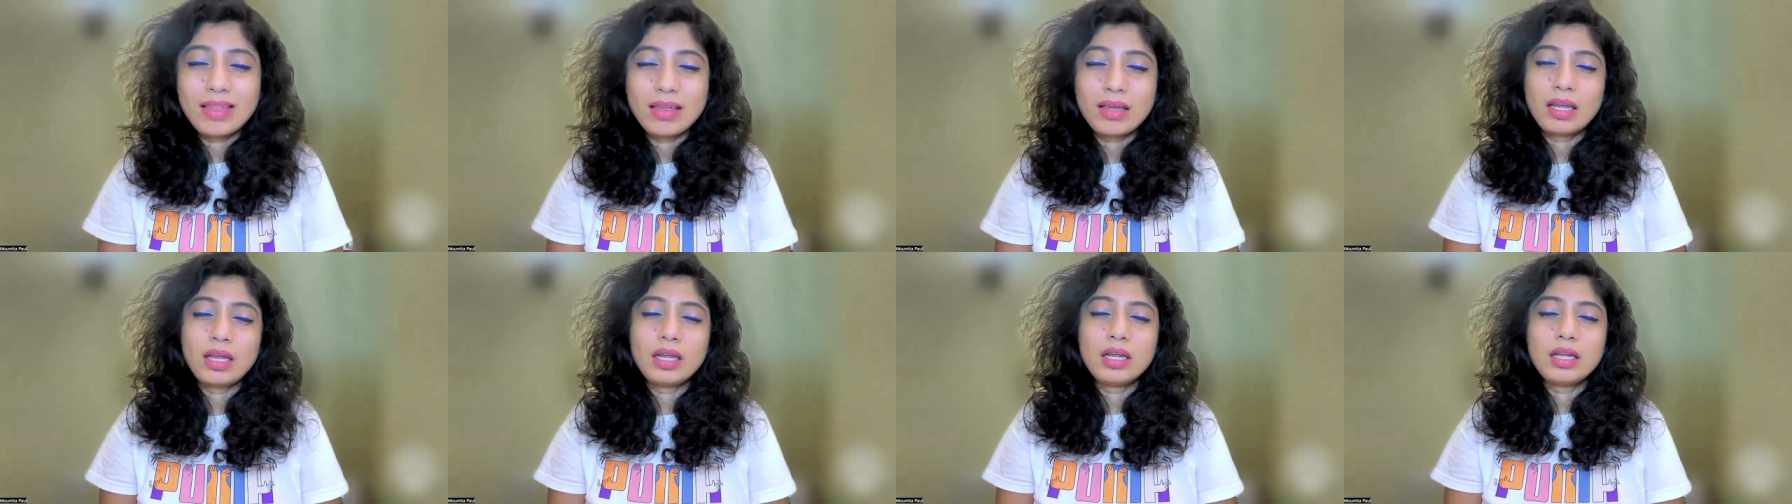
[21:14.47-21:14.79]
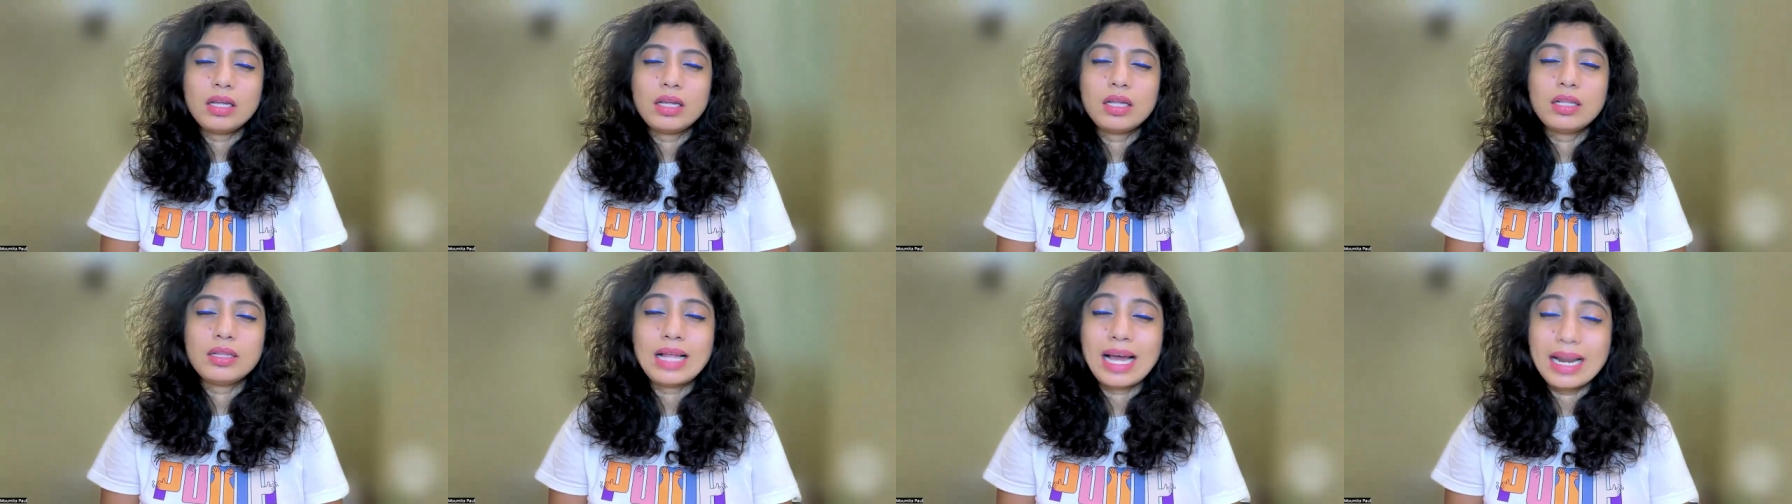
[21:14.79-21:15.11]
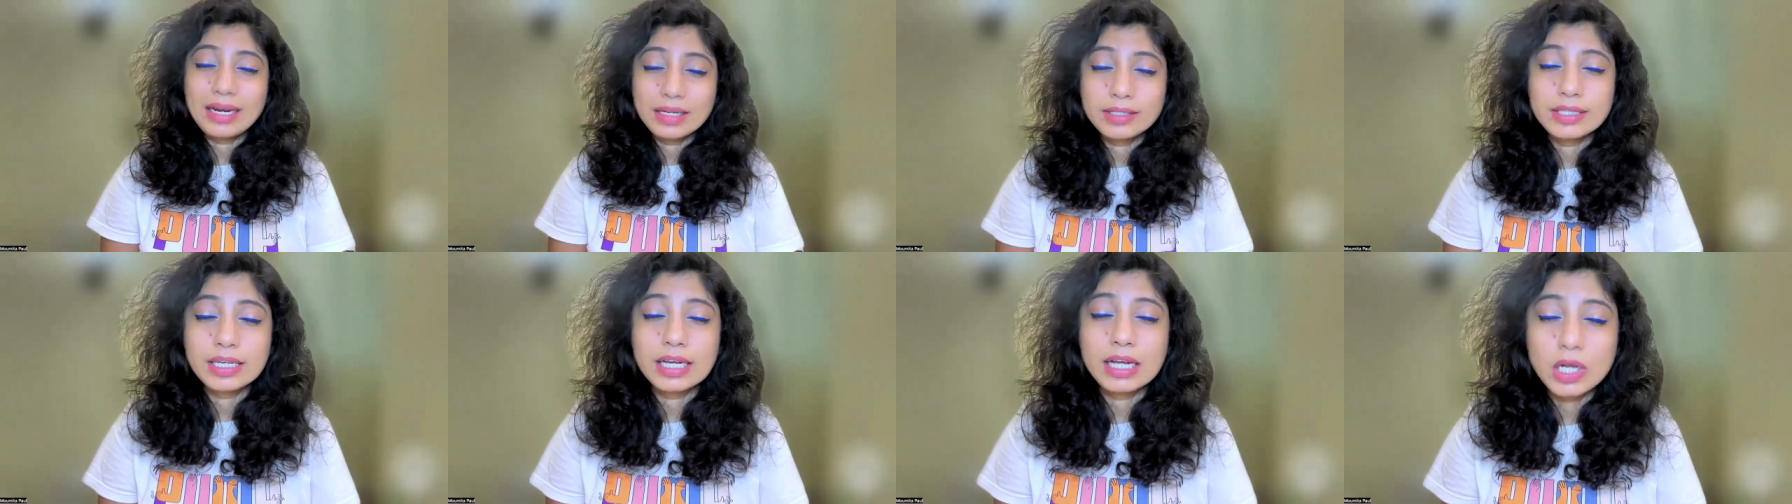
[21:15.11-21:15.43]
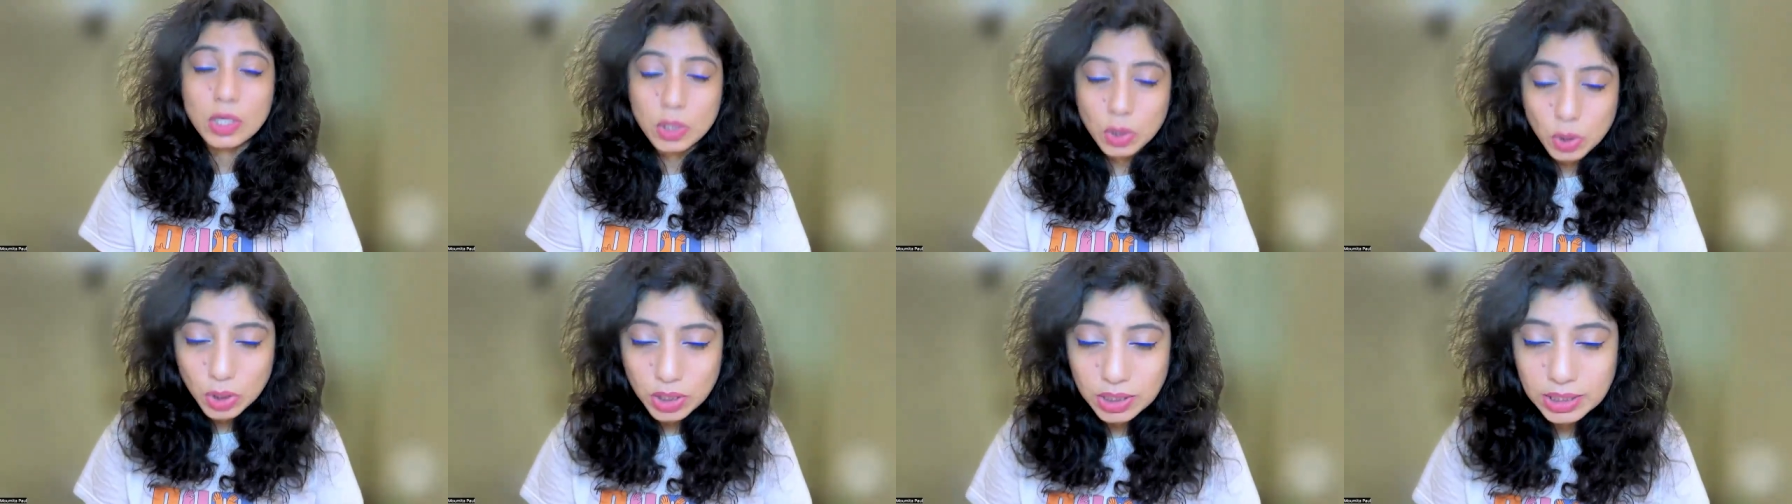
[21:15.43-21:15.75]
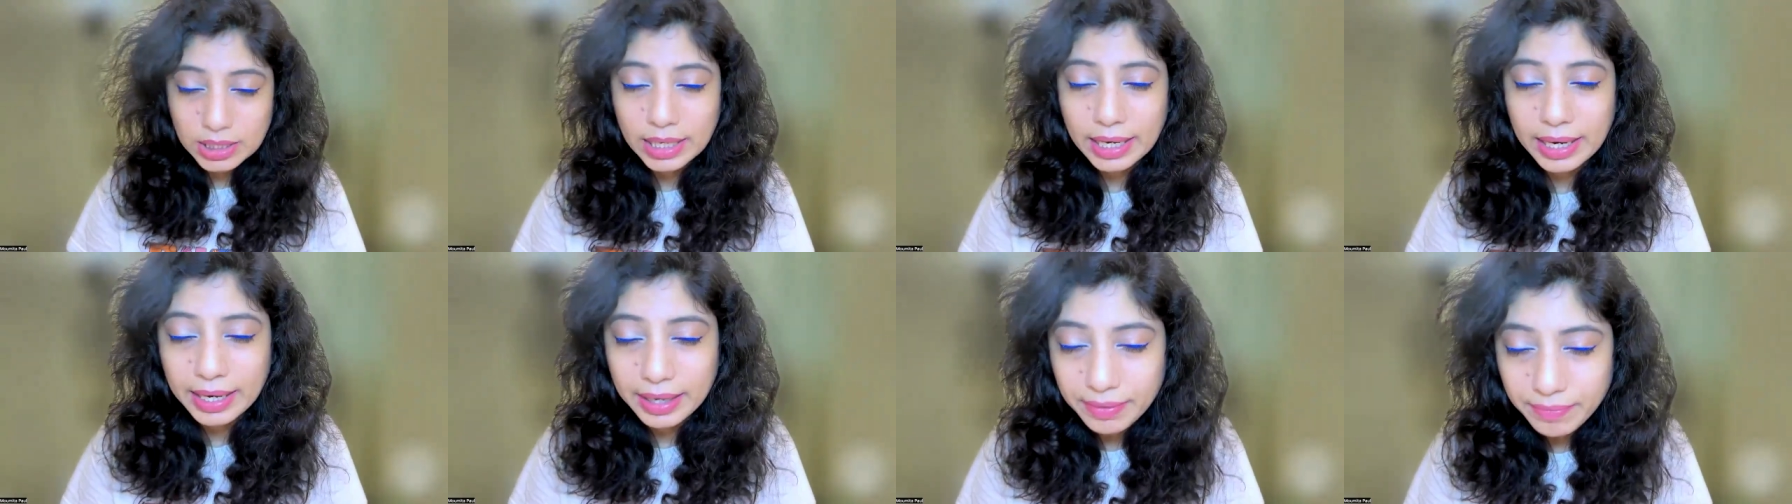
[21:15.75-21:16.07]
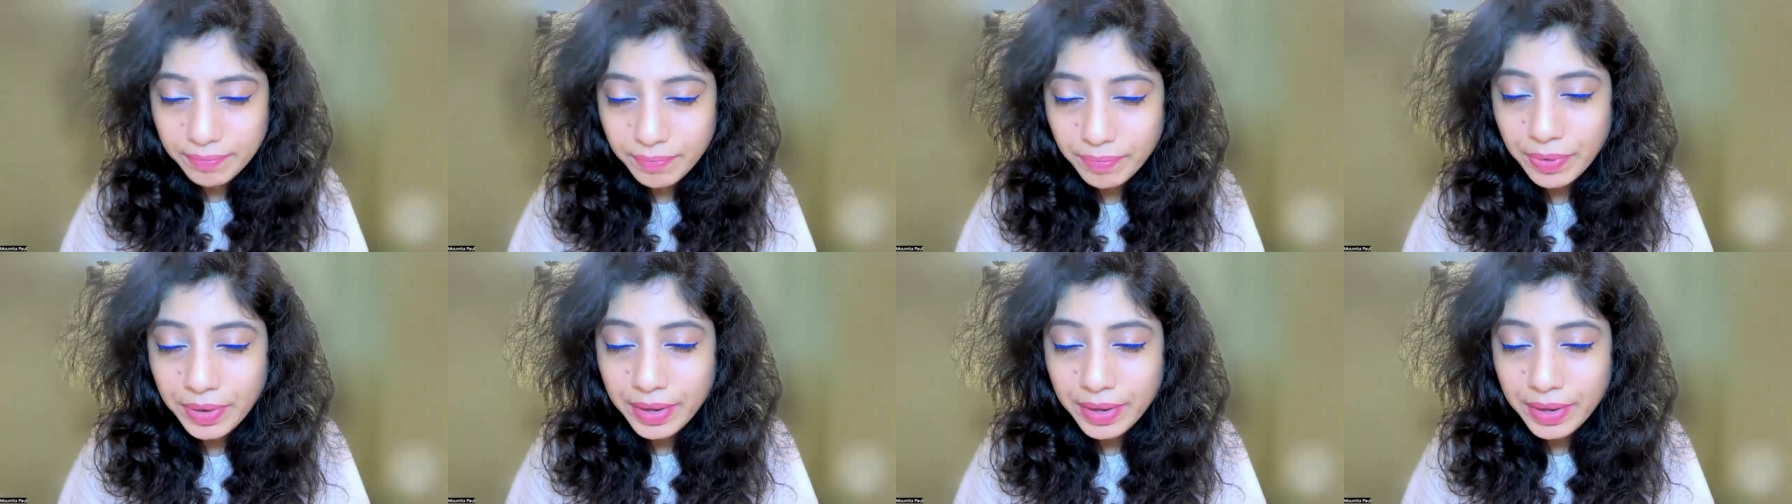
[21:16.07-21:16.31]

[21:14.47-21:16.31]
thing. That is a good thing.